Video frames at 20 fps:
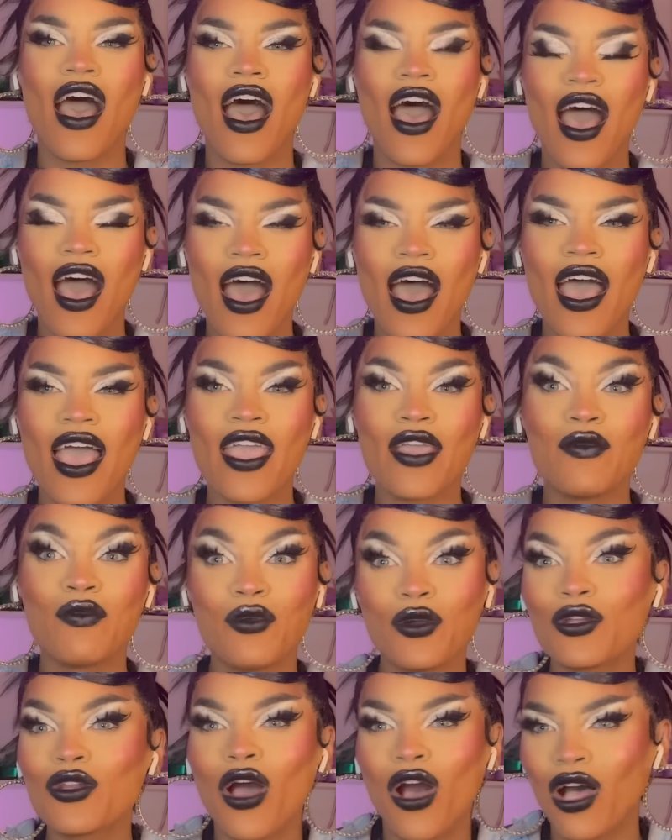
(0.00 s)
I
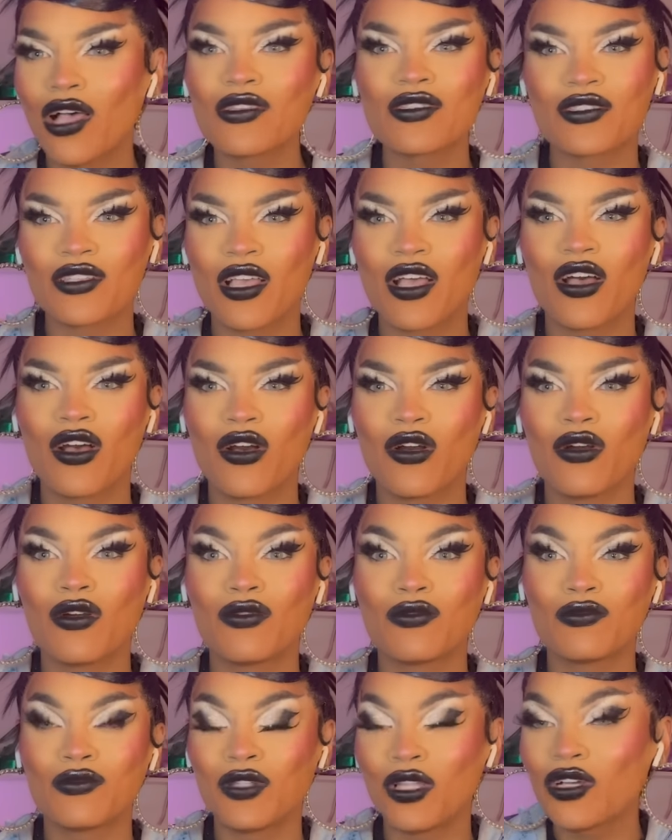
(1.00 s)
would
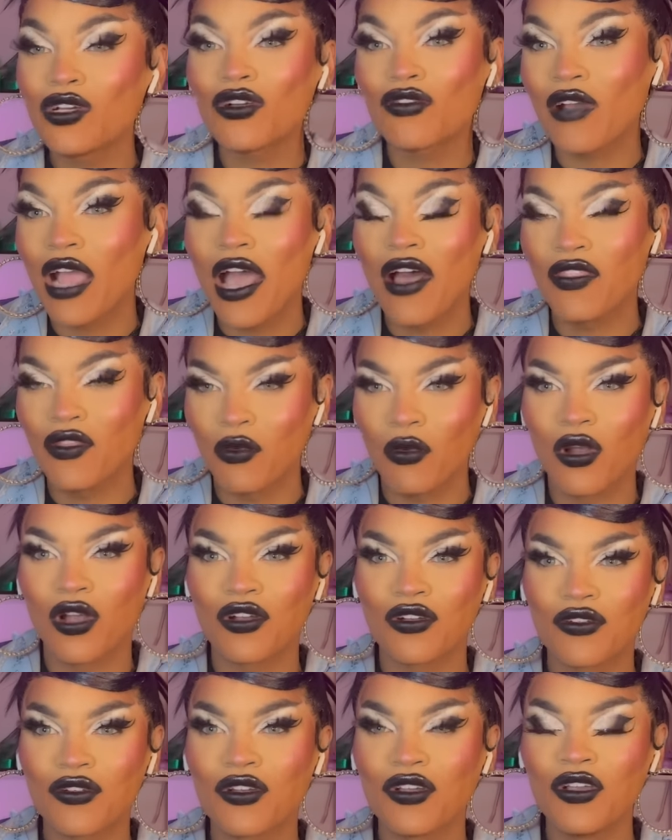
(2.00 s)
also look around the
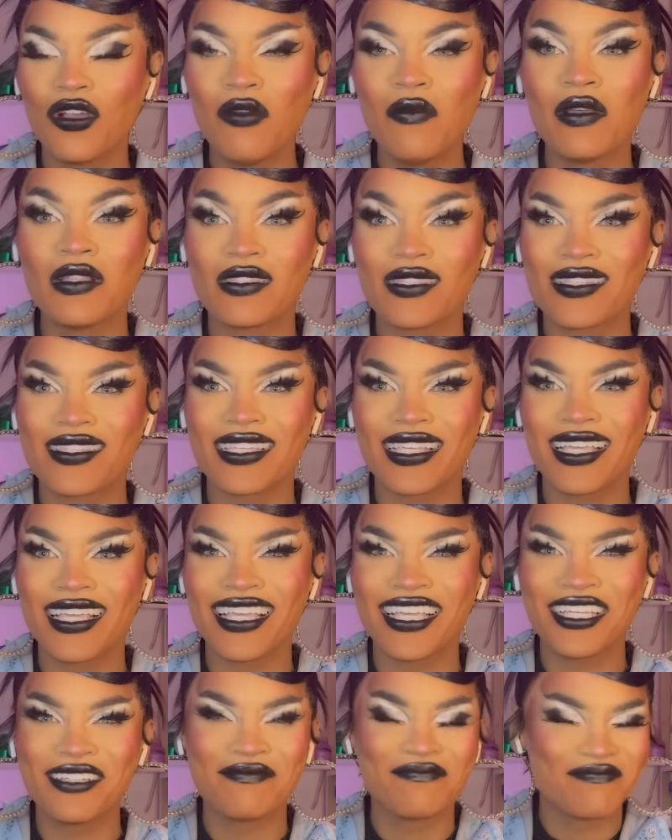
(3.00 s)
workroom and
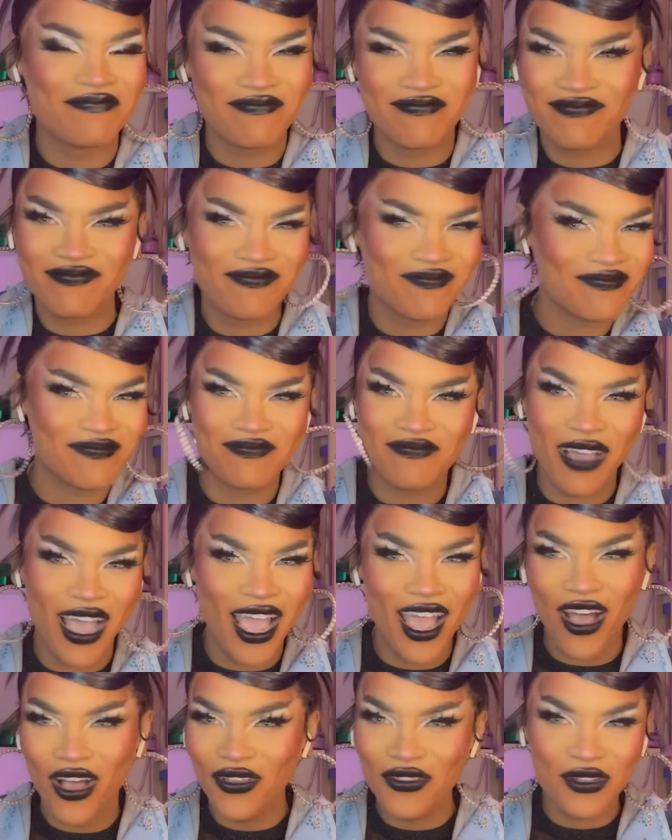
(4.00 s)
see my
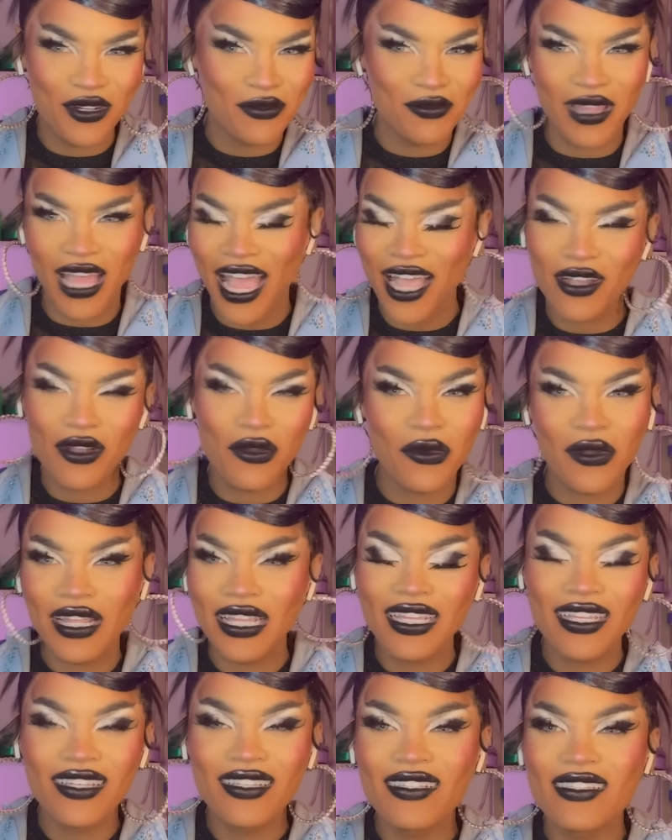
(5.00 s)
other black
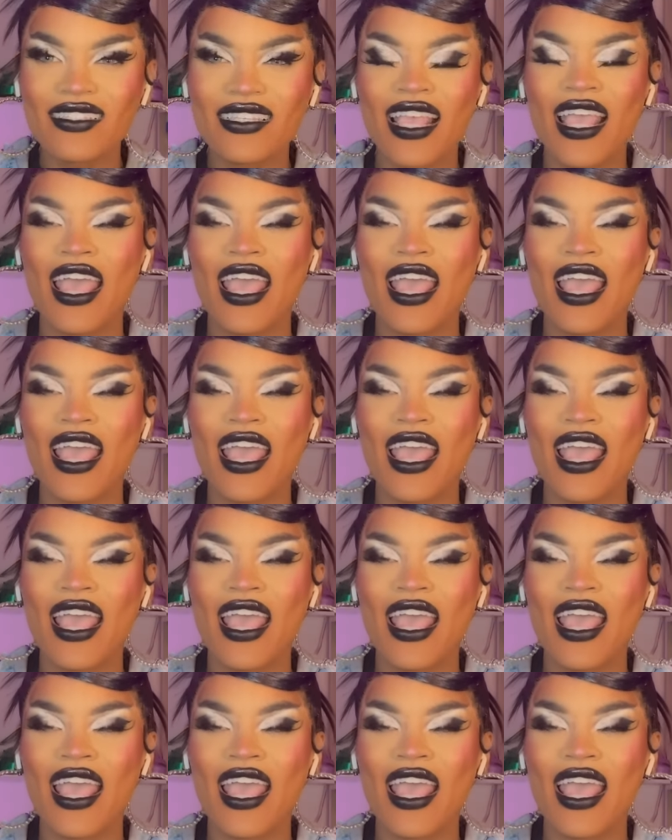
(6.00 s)
queens.